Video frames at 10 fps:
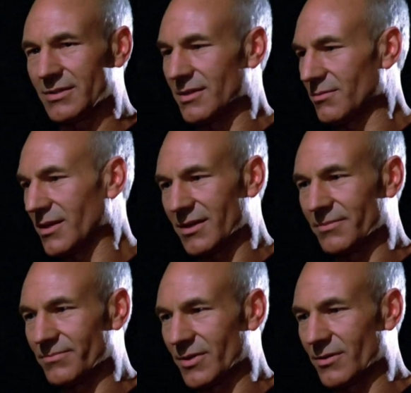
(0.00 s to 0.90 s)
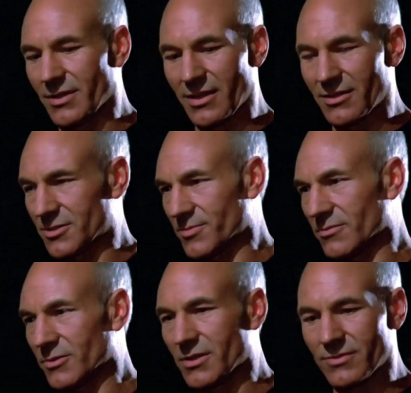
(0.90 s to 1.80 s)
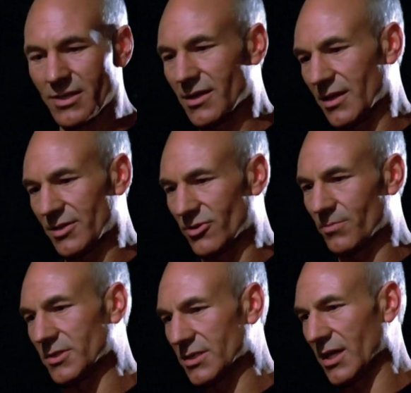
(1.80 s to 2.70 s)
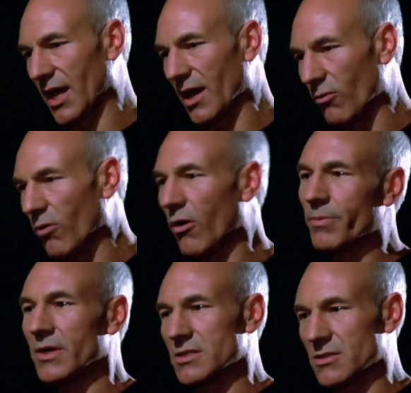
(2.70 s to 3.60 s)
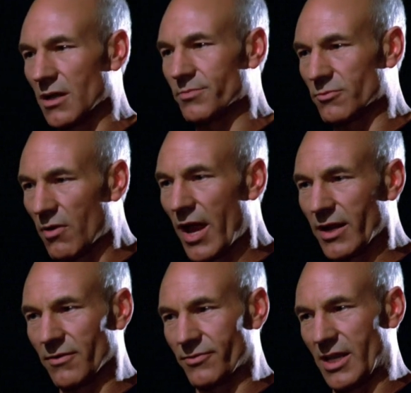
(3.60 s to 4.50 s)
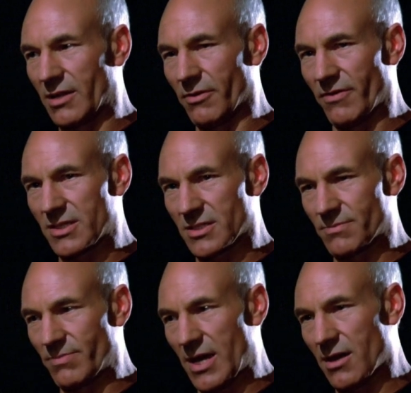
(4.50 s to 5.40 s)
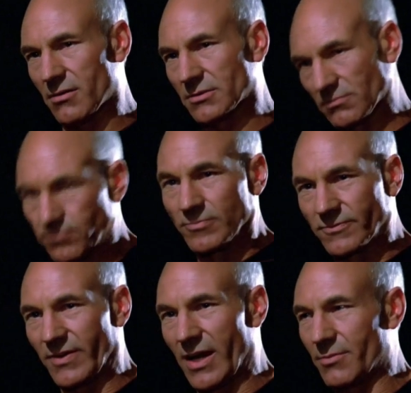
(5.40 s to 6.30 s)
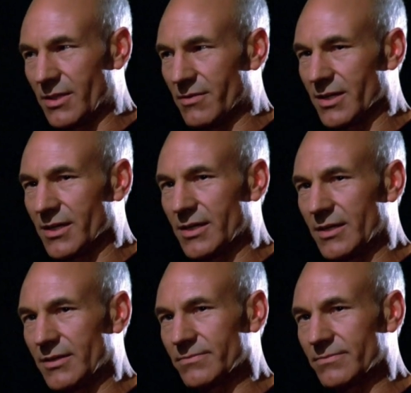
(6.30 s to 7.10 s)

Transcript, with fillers: That final battle led to the Picard maneuver, being coined for the unorthodox move Jean Luc made to destroy the enemy vessel.